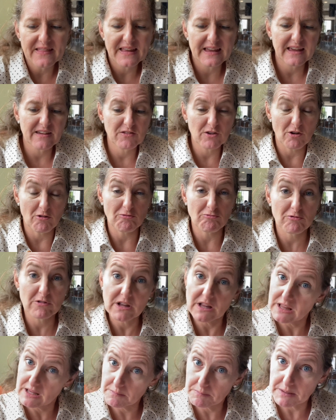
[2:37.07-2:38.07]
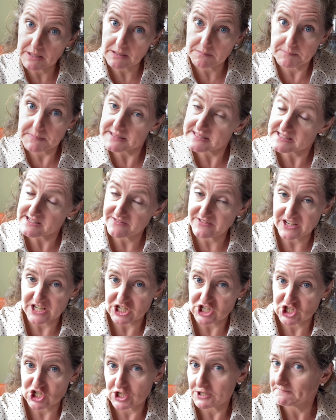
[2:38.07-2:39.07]
they give you a really big piece of
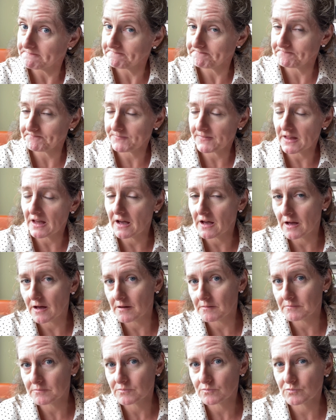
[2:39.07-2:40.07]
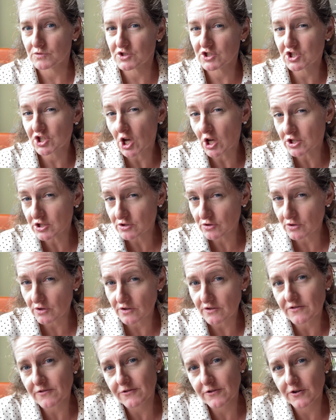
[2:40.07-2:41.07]
fish, which is also
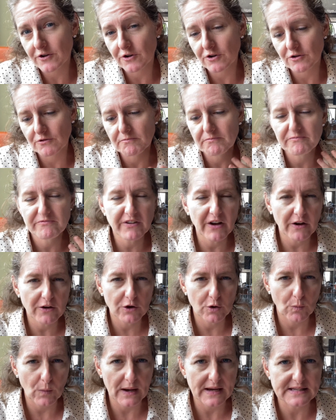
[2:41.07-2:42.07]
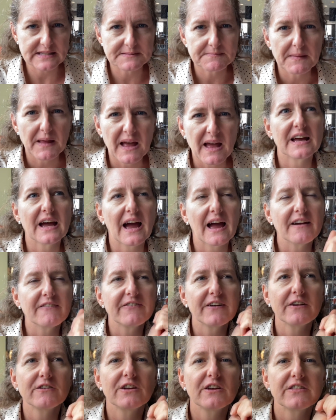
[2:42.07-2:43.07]
good for value-wise. I
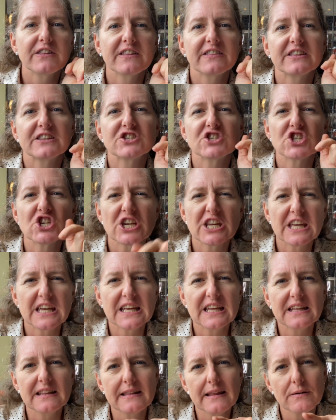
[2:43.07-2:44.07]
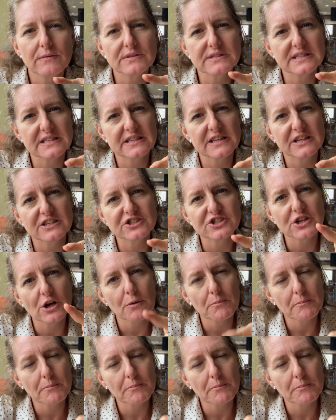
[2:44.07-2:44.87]
found out that the chicken that was in the chow